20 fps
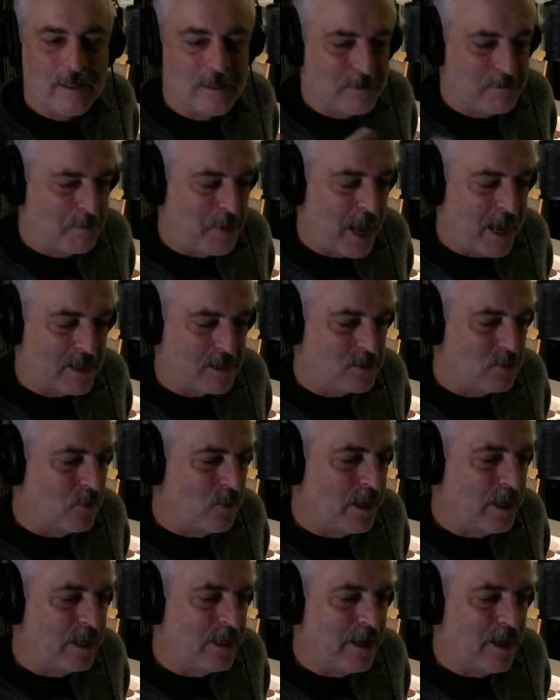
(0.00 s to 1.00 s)
He's
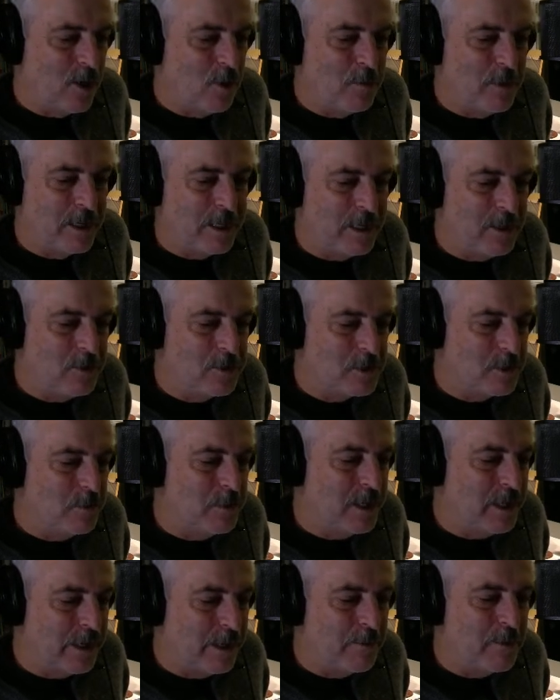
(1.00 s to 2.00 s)
passed away now, but he used
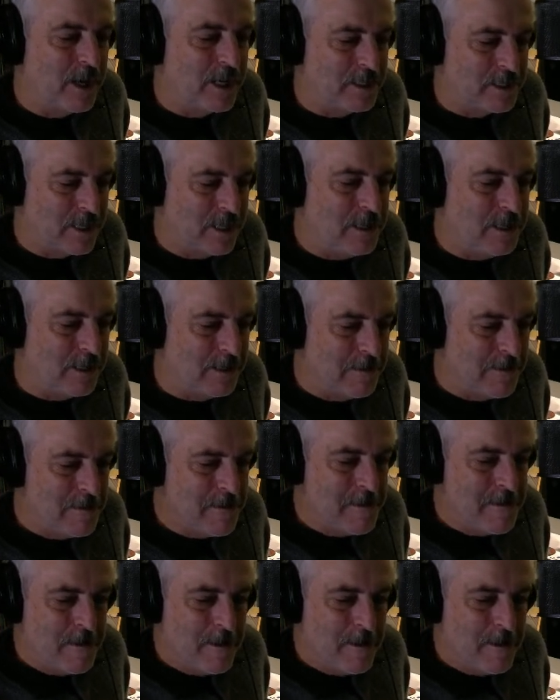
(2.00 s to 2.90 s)
to be at MIT.